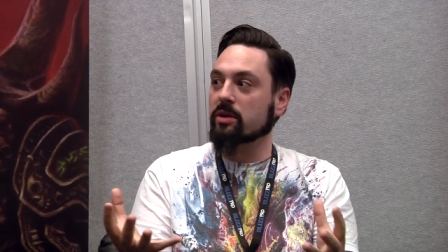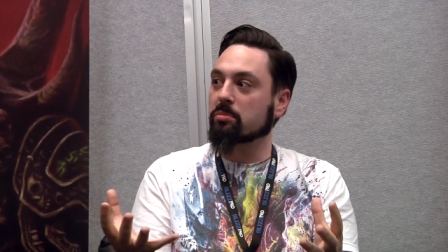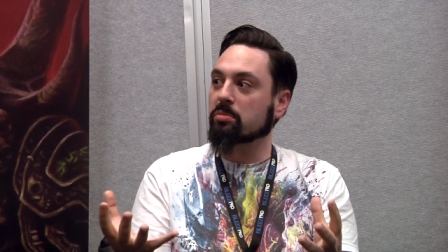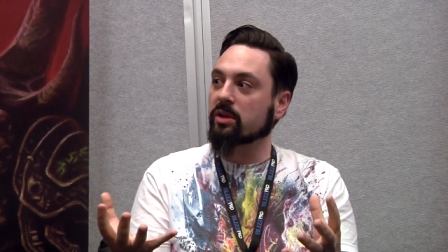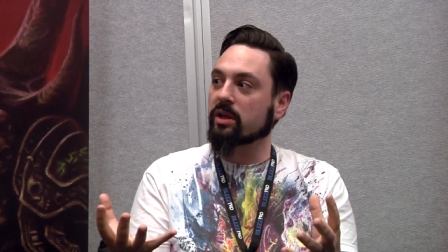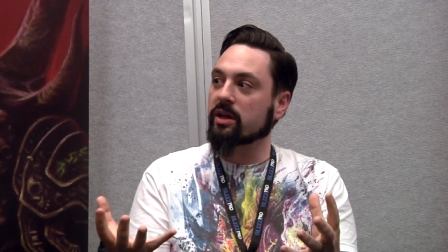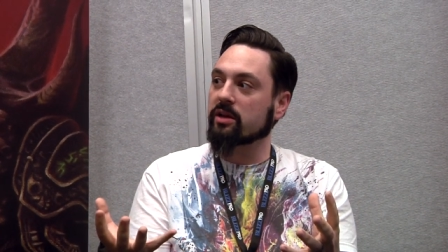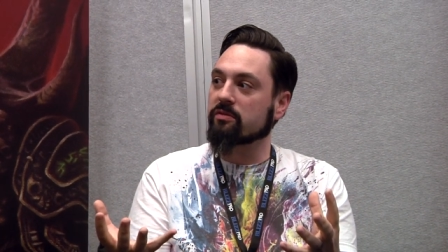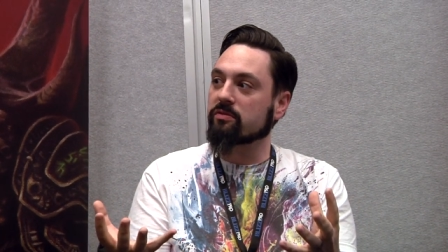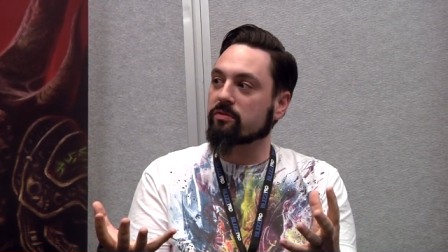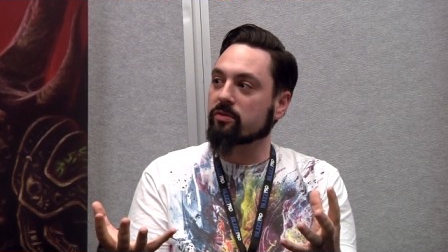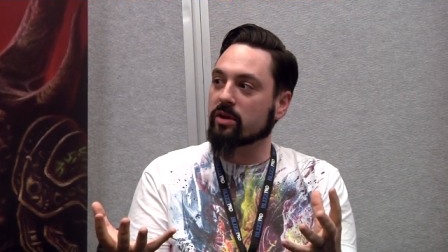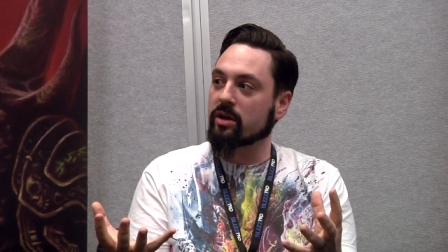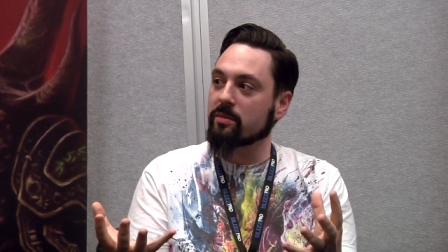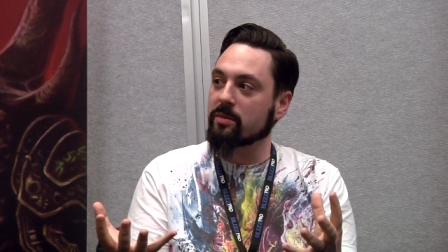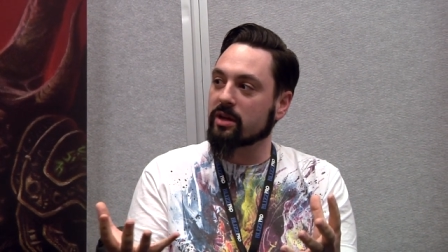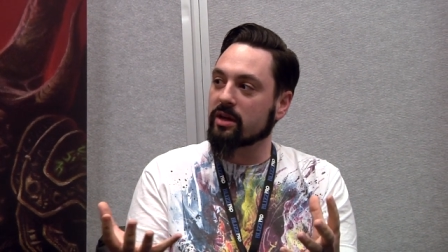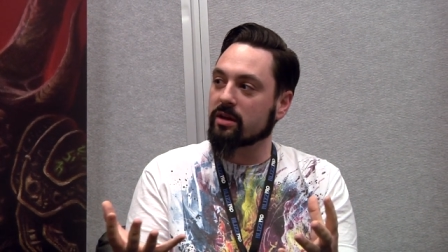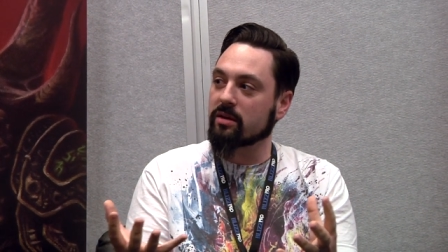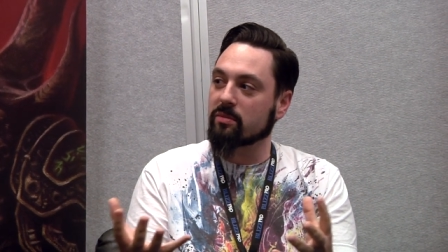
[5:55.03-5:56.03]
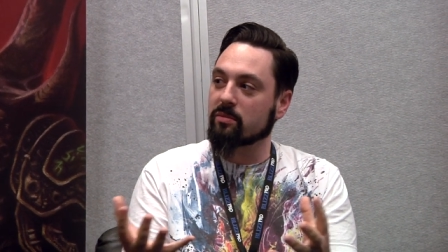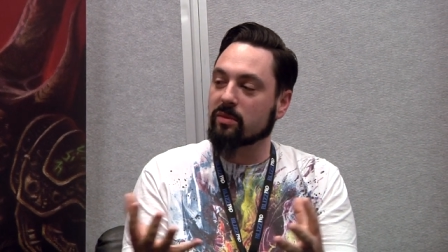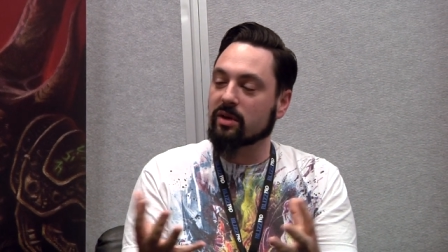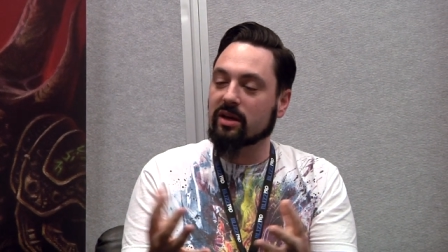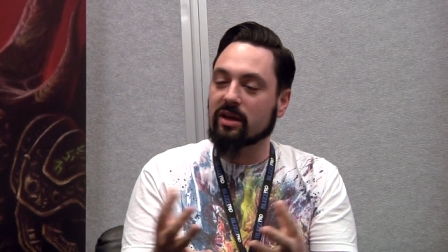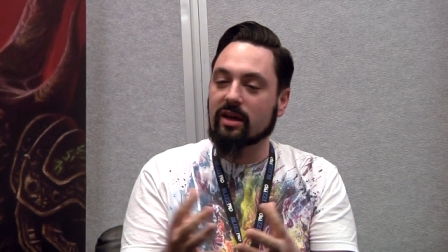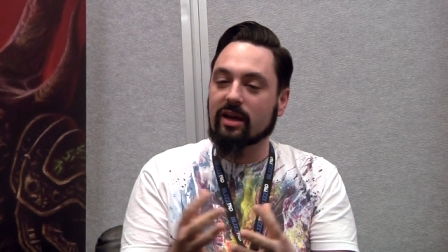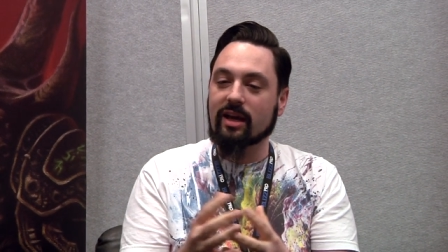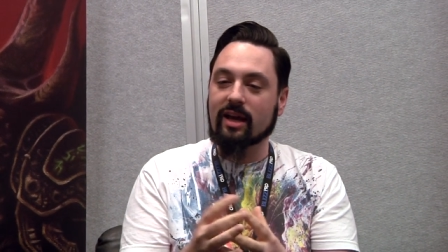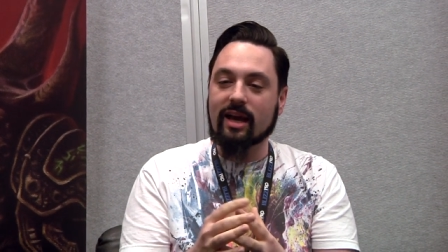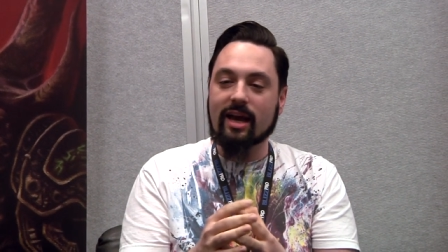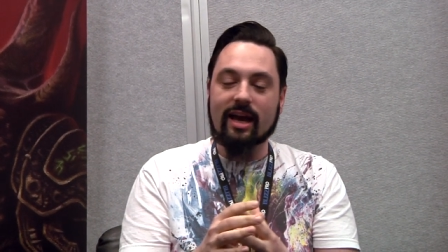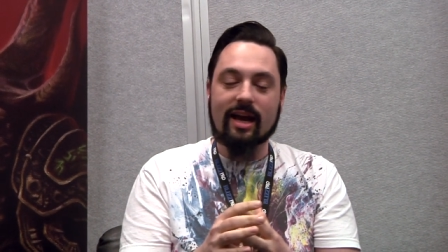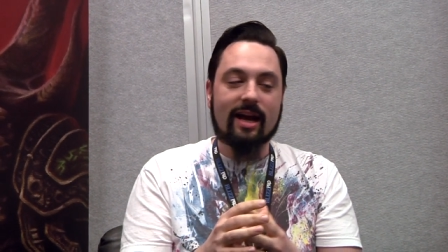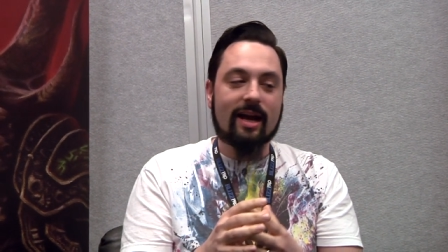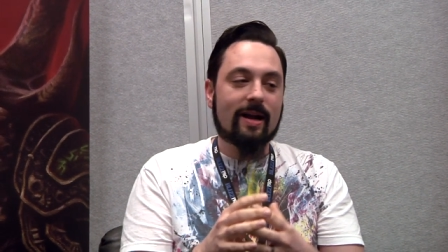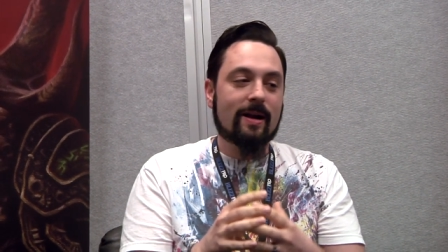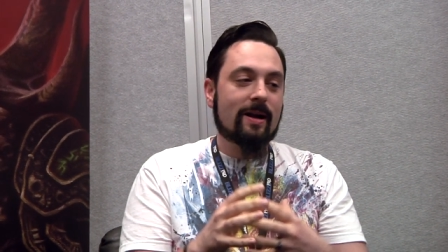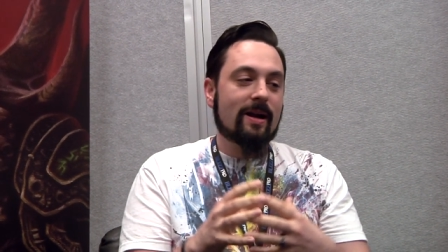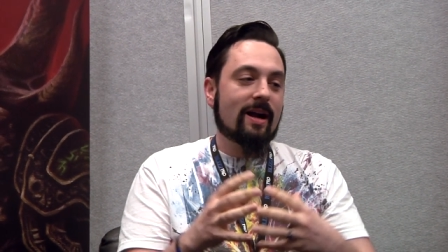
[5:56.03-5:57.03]
to play freemium.
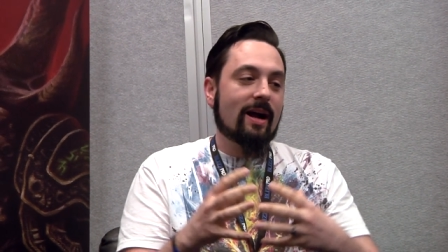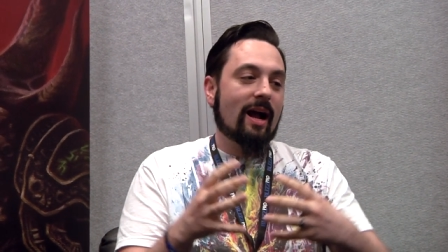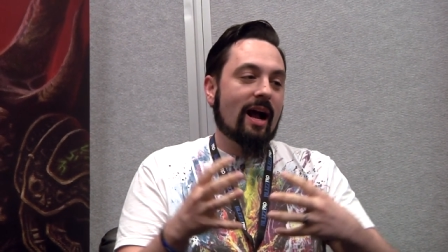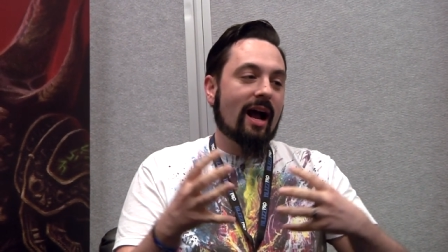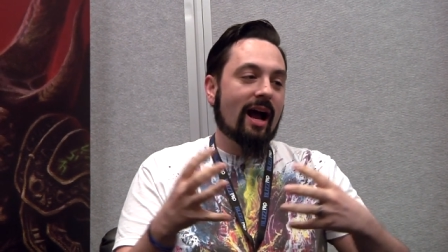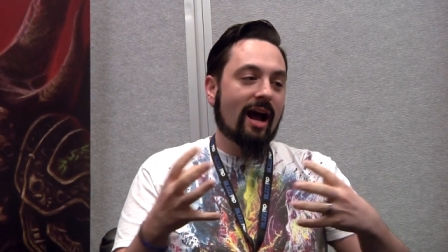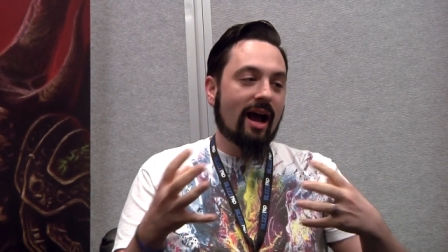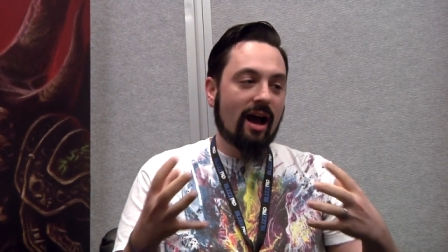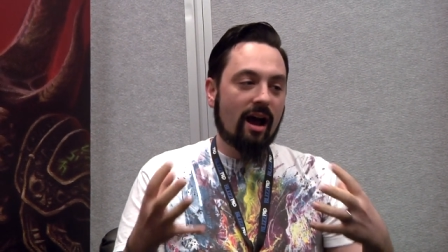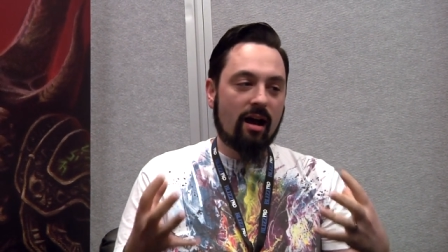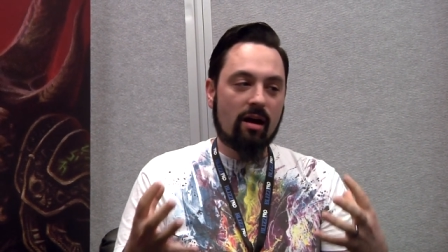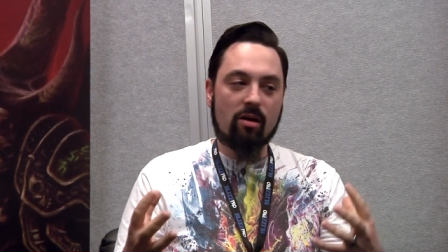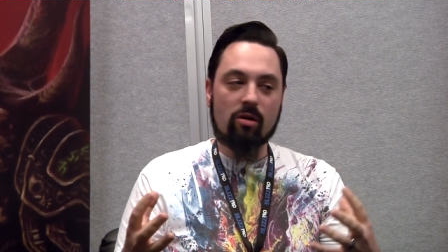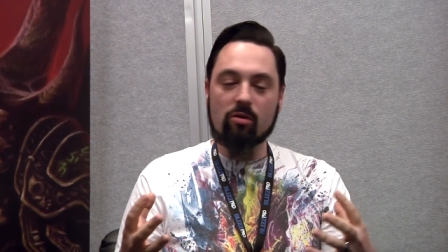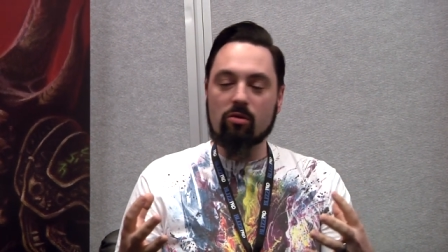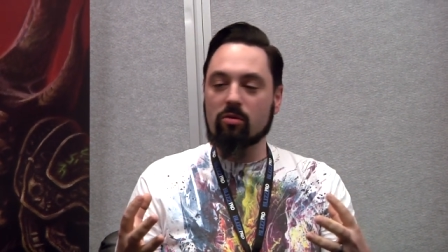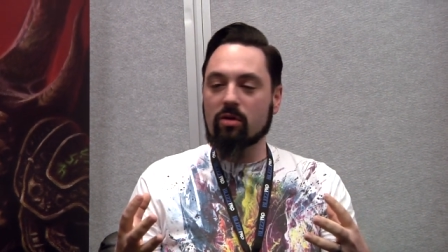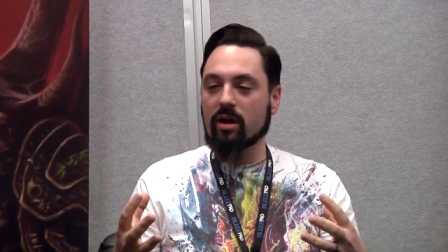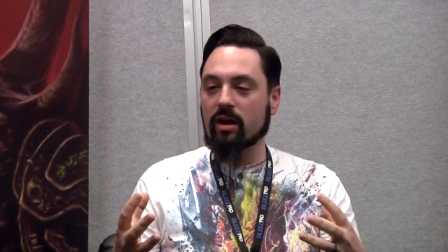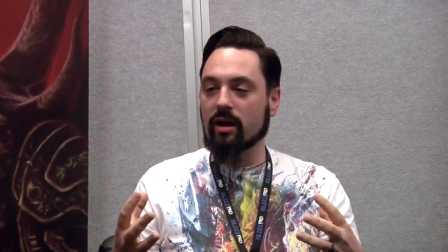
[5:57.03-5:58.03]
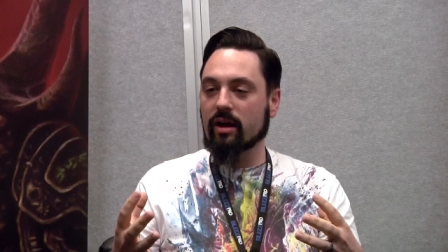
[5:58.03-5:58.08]
How